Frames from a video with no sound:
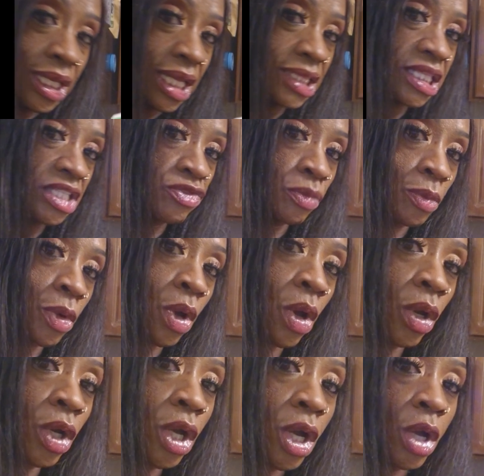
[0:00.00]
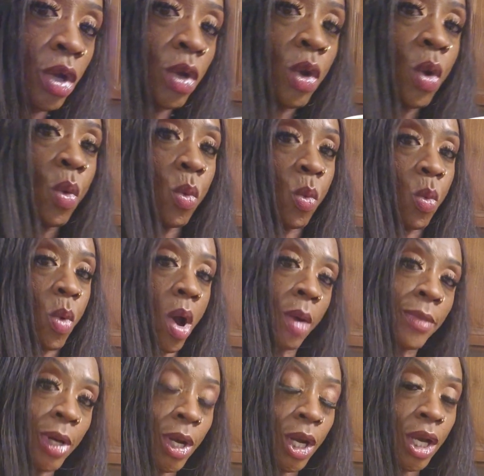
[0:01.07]
get this from Kroger,
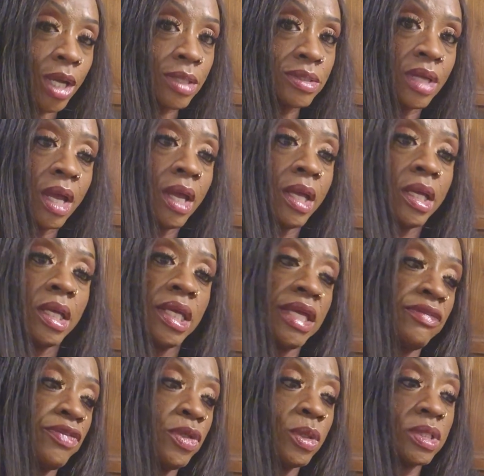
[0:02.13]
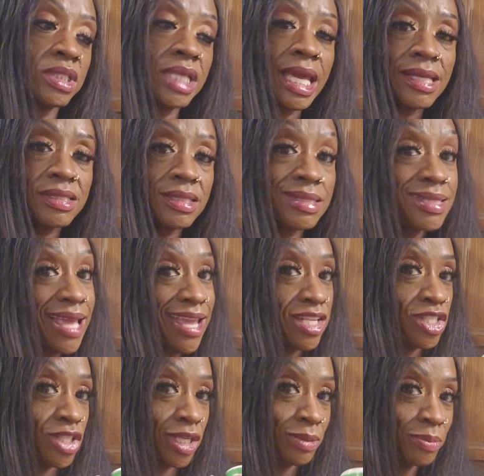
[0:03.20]
Walmart. If you're in Texas,
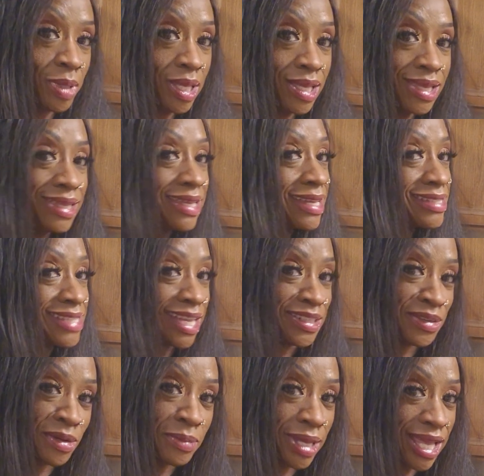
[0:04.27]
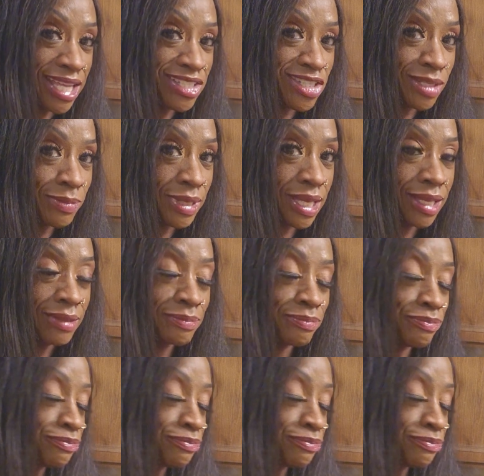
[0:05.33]
HEB. Yes, I know about HEB.